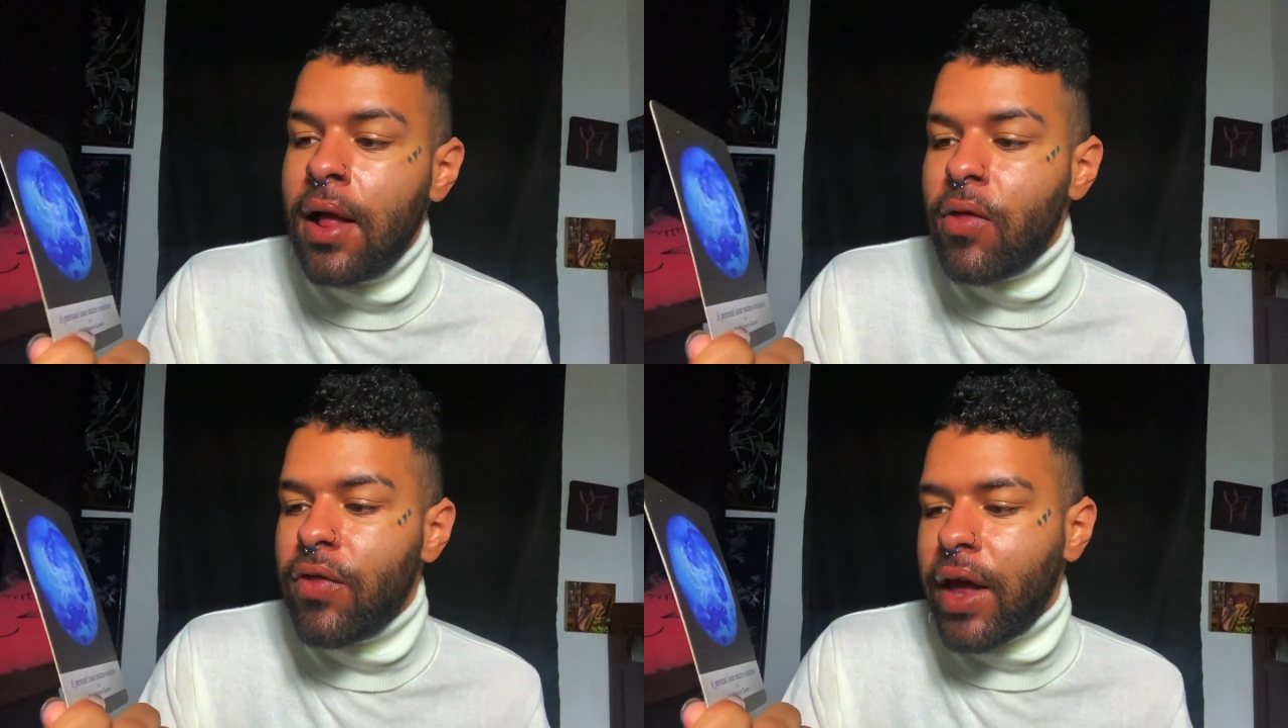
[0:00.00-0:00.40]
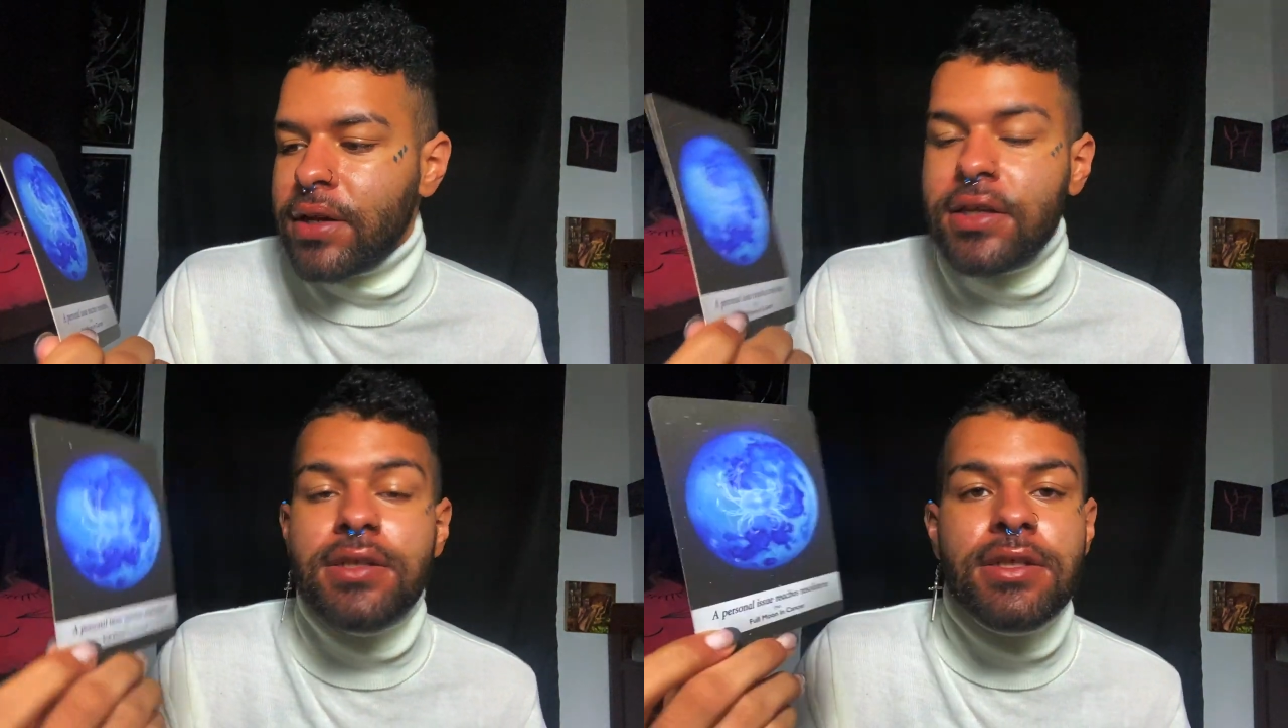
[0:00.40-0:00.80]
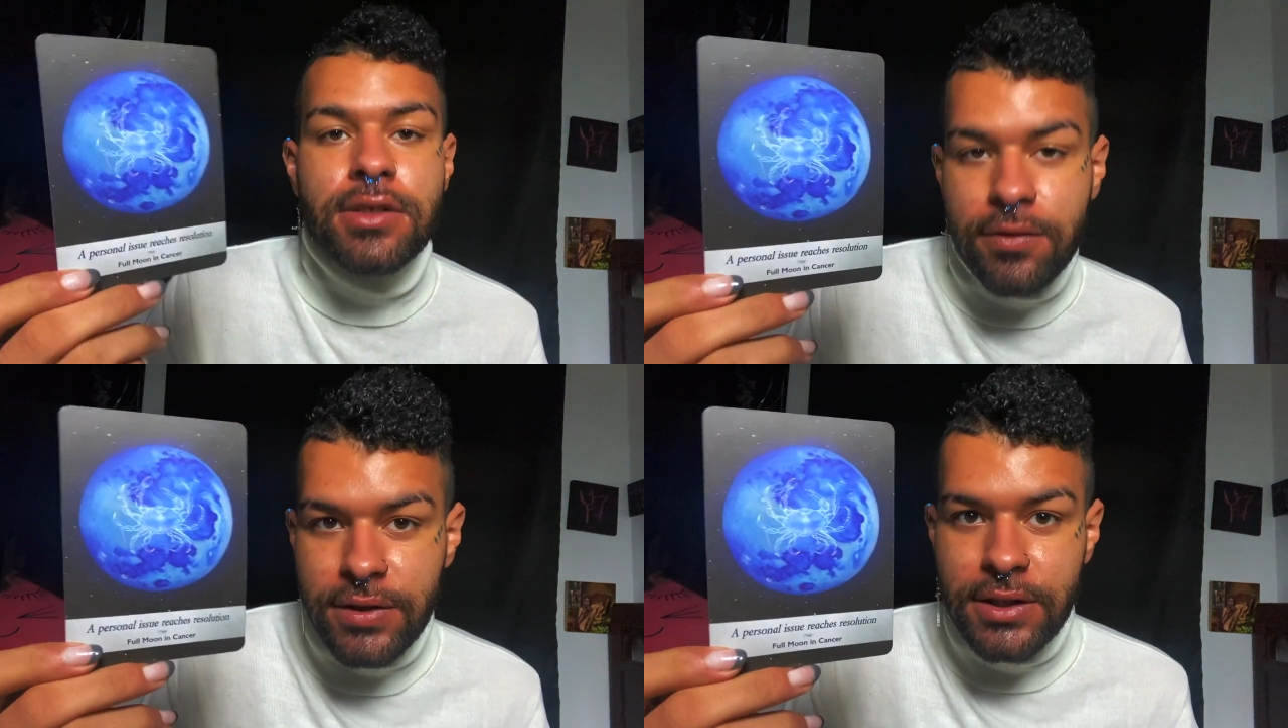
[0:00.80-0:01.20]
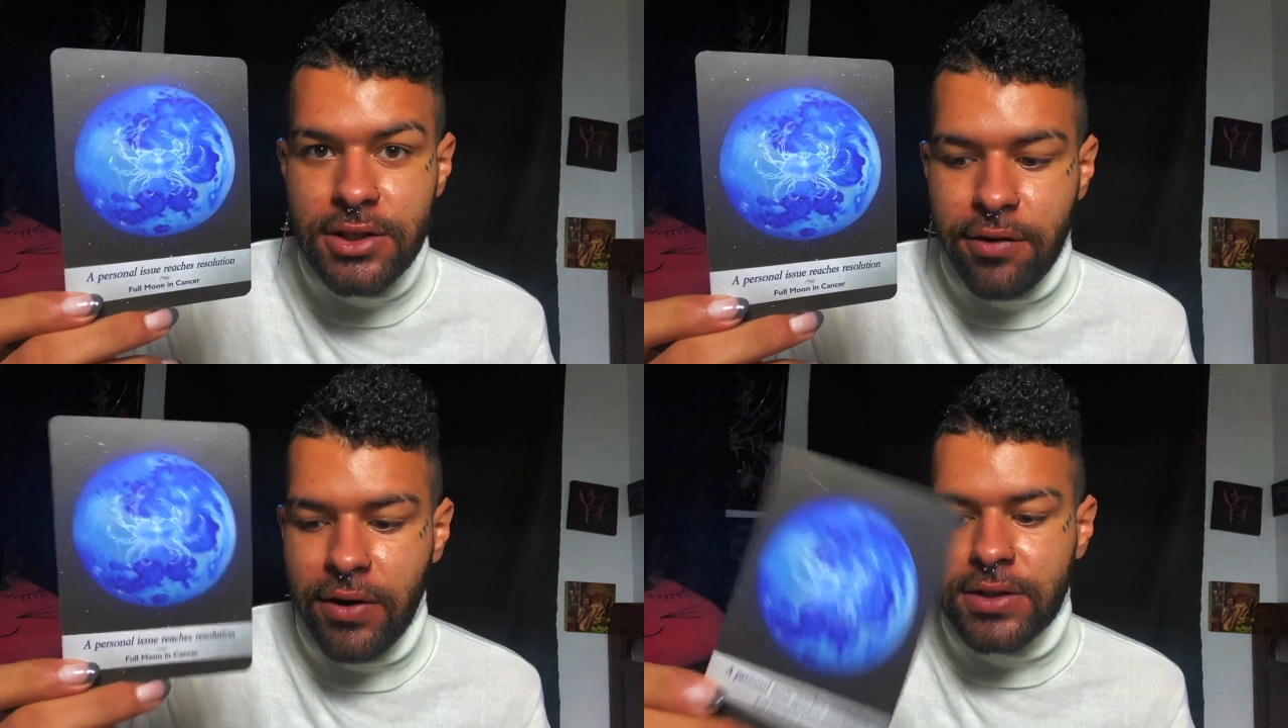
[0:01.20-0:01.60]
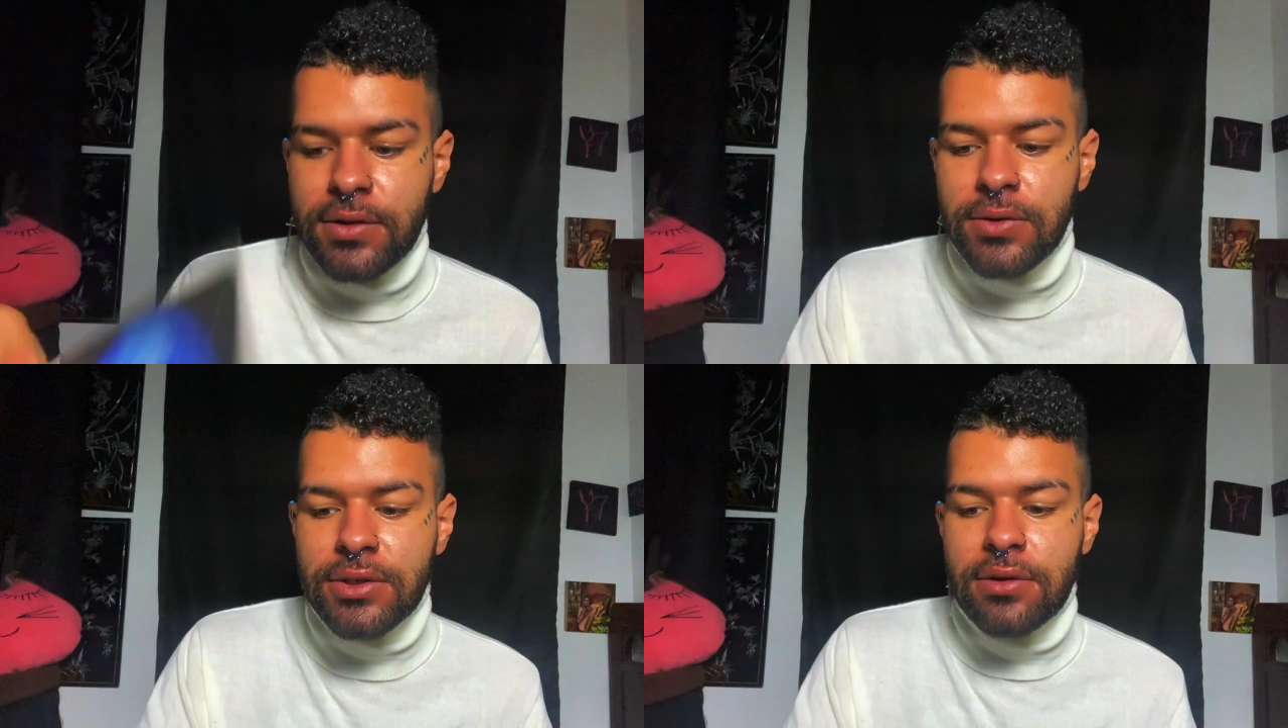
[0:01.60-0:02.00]
that needs to reach a
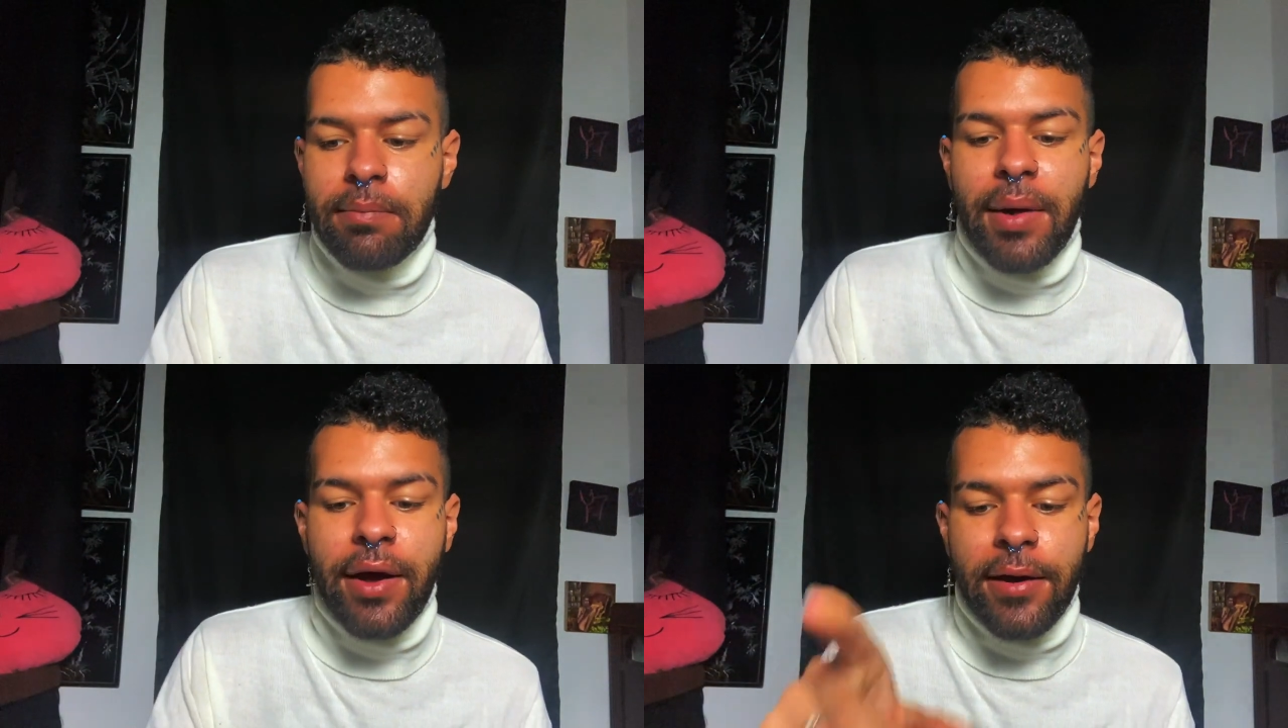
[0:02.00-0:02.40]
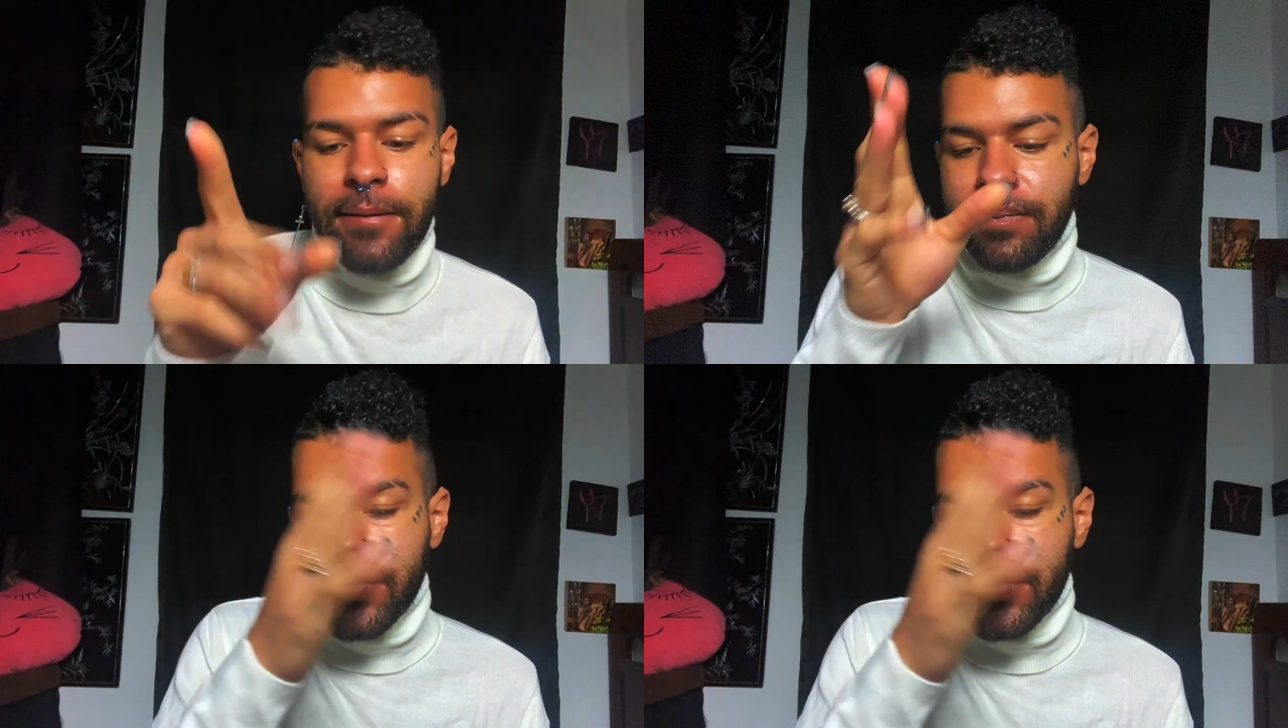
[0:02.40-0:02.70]
resolution by